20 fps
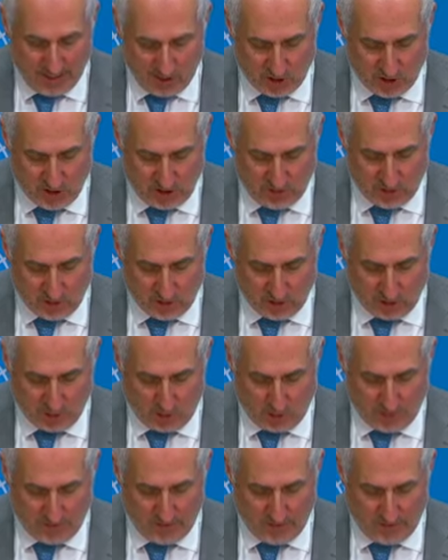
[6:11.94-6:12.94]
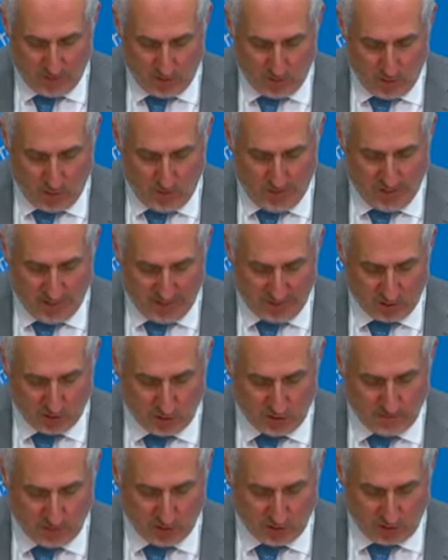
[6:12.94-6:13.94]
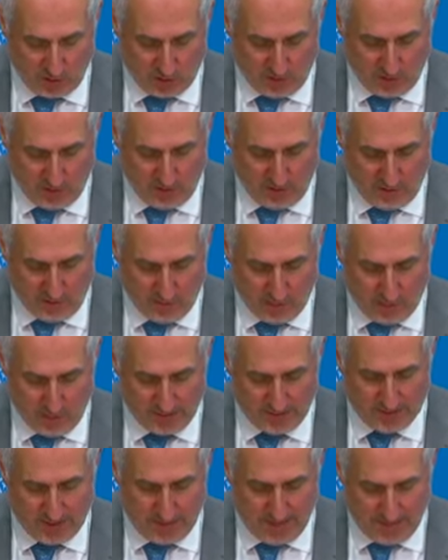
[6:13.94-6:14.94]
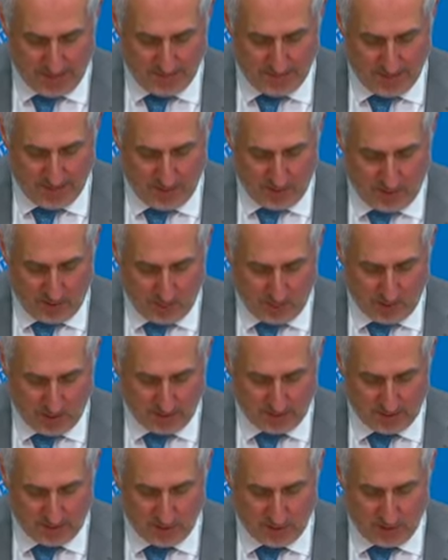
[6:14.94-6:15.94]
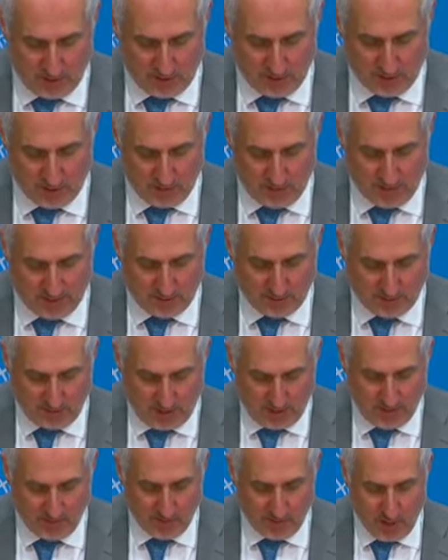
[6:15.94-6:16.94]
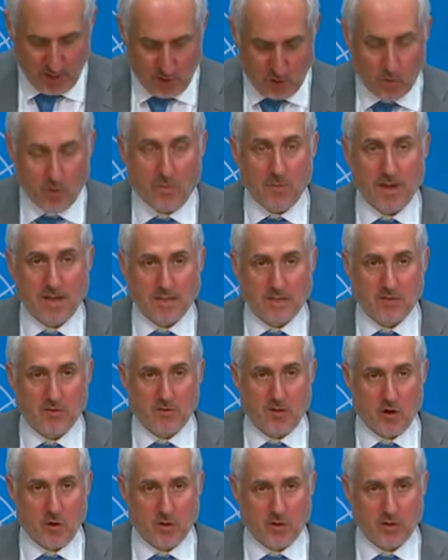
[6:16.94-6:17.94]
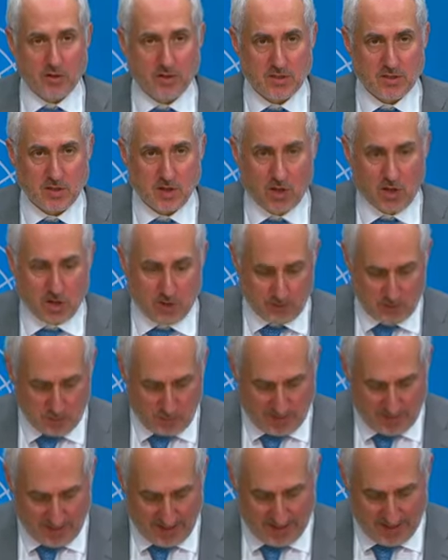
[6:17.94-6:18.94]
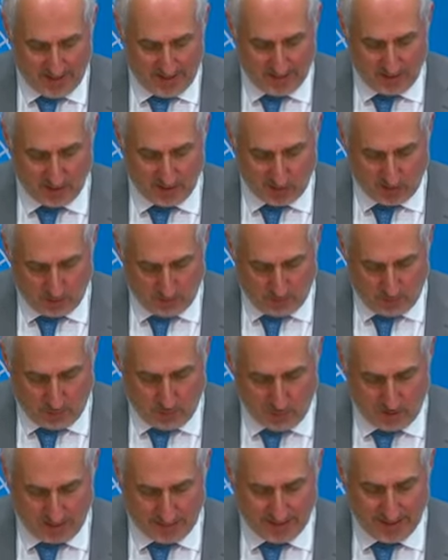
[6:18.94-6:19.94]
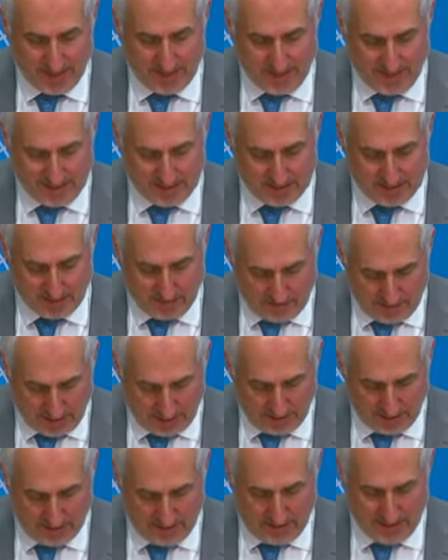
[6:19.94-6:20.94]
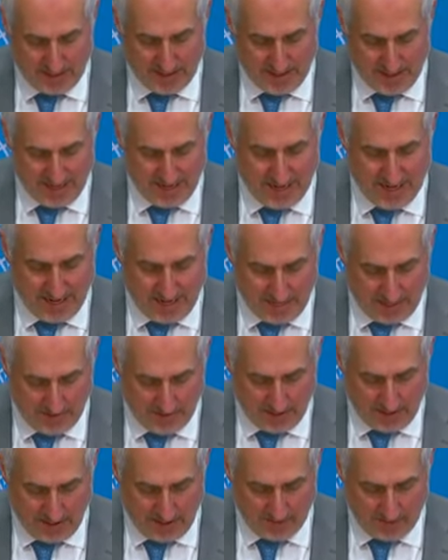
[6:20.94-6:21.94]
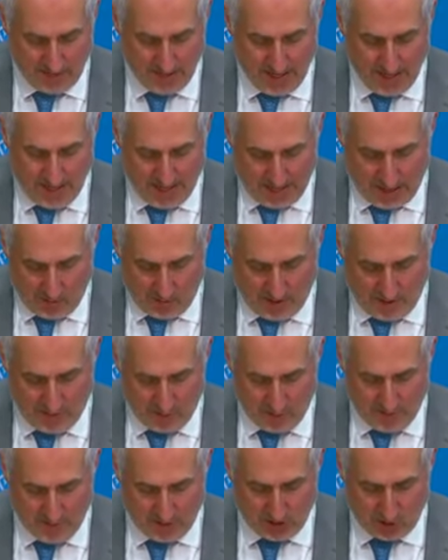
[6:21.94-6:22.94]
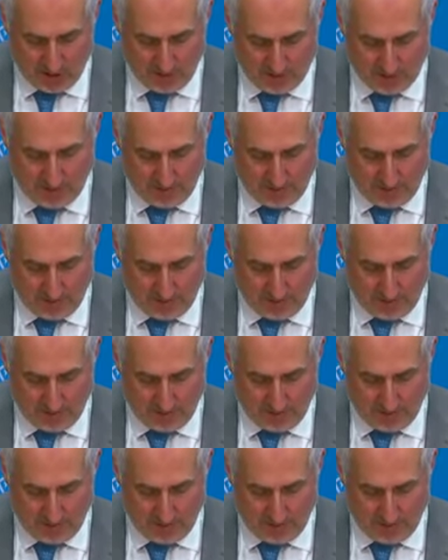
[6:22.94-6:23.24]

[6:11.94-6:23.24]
She underscored that the UN Interim Security Force in Abyei, otherwise known as UNISFA, remains focused on providing support and stability in Abyei. However, the mission's